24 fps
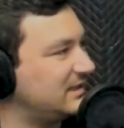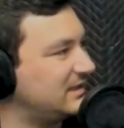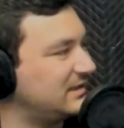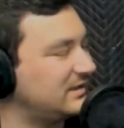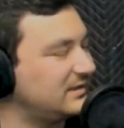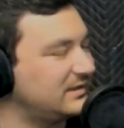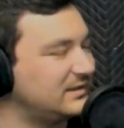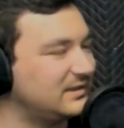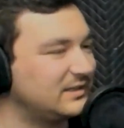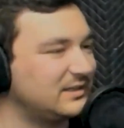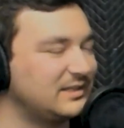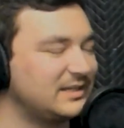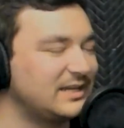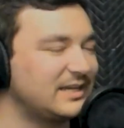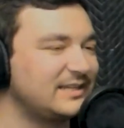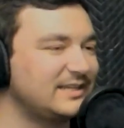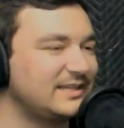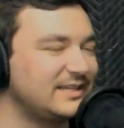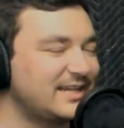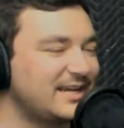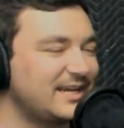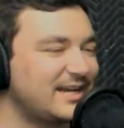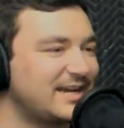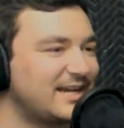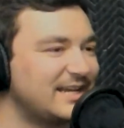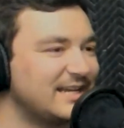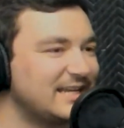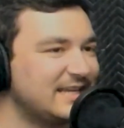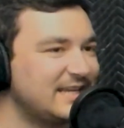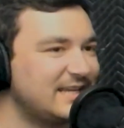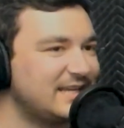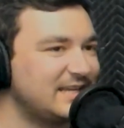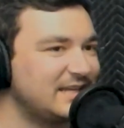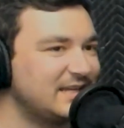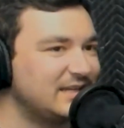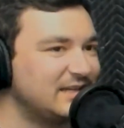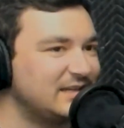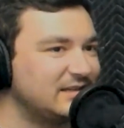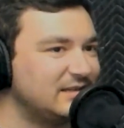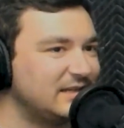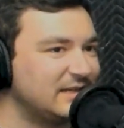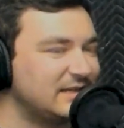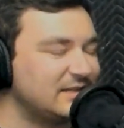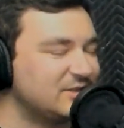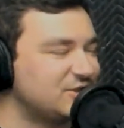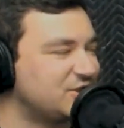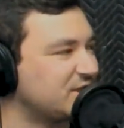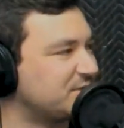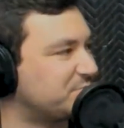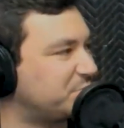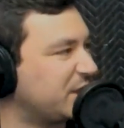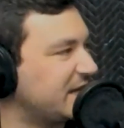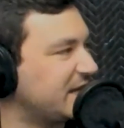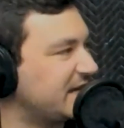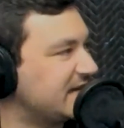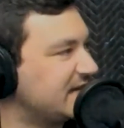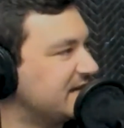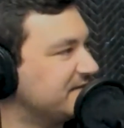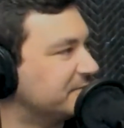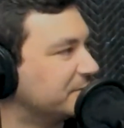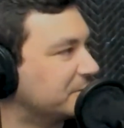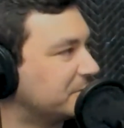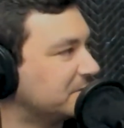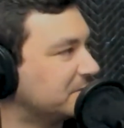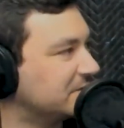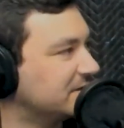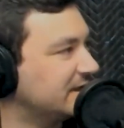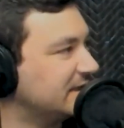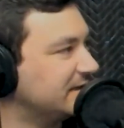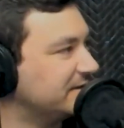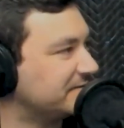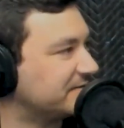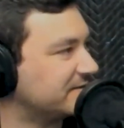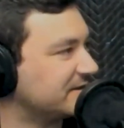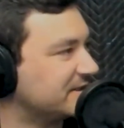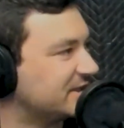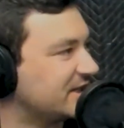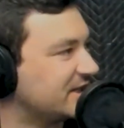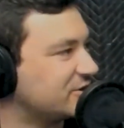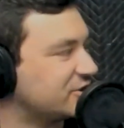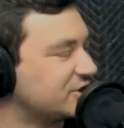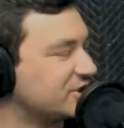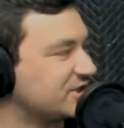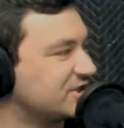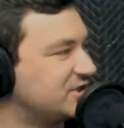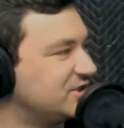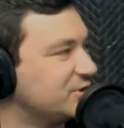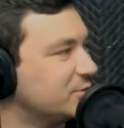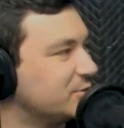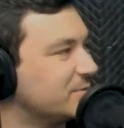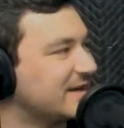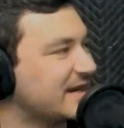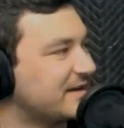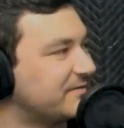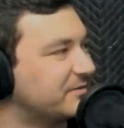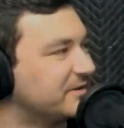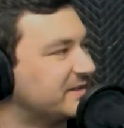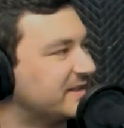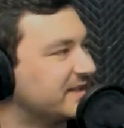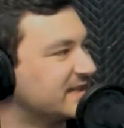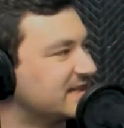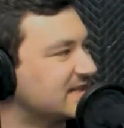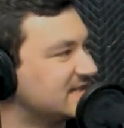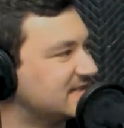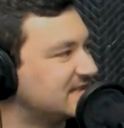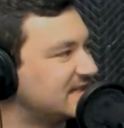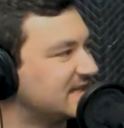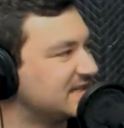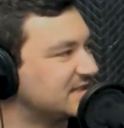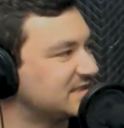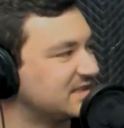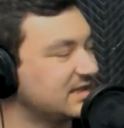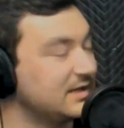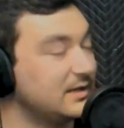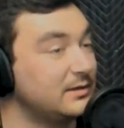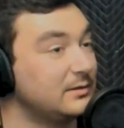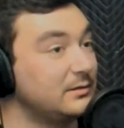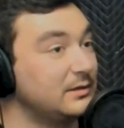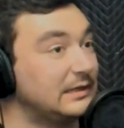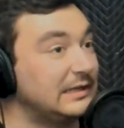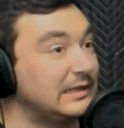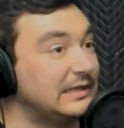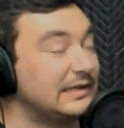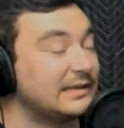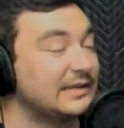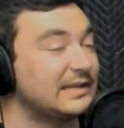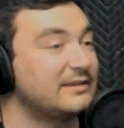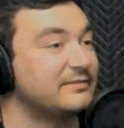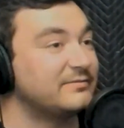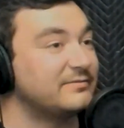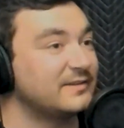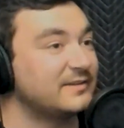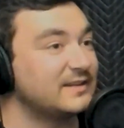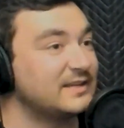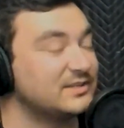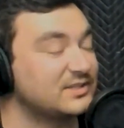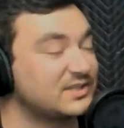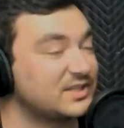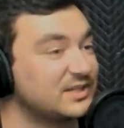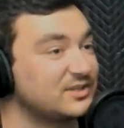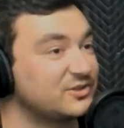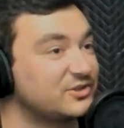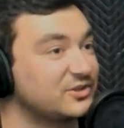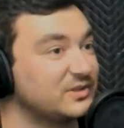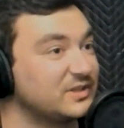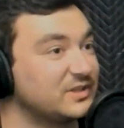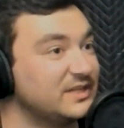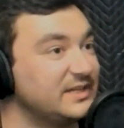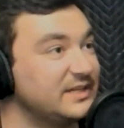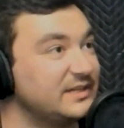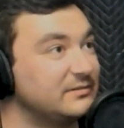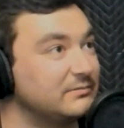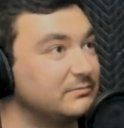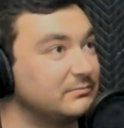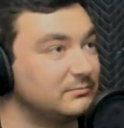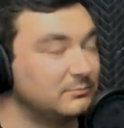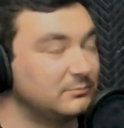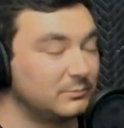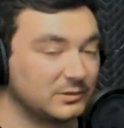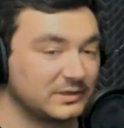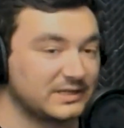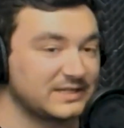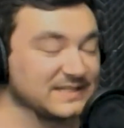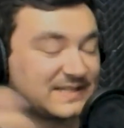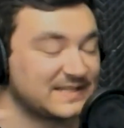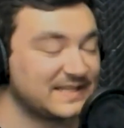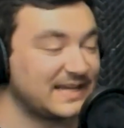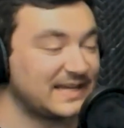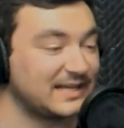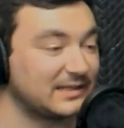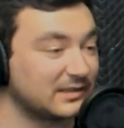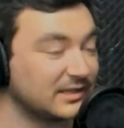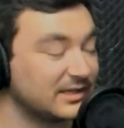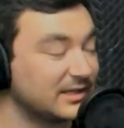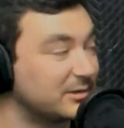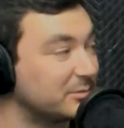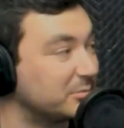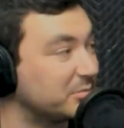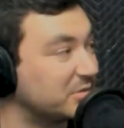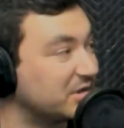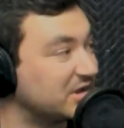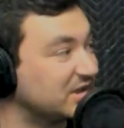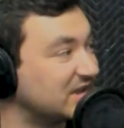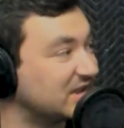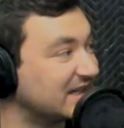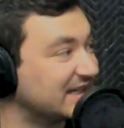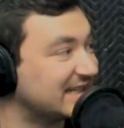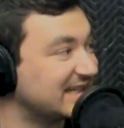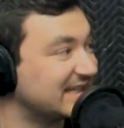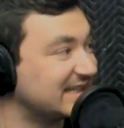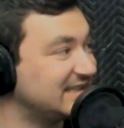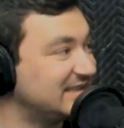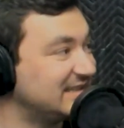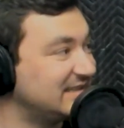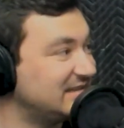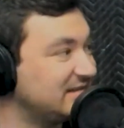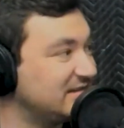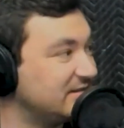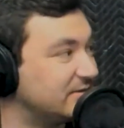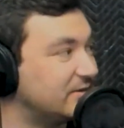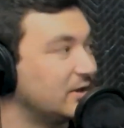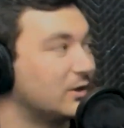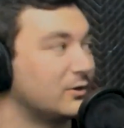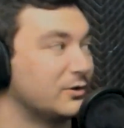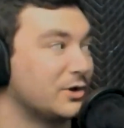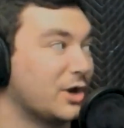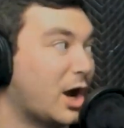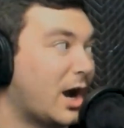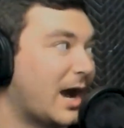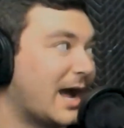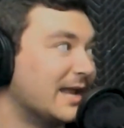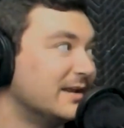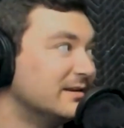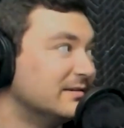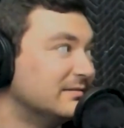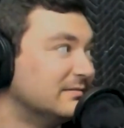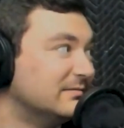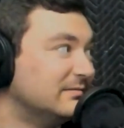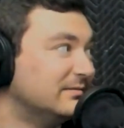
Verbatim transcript: Uh, yeah, he he's just plain evil. If yeah. they're just doing everything he says. If, if essentially, we'll get to that later, but like they're not. Mm -hmm.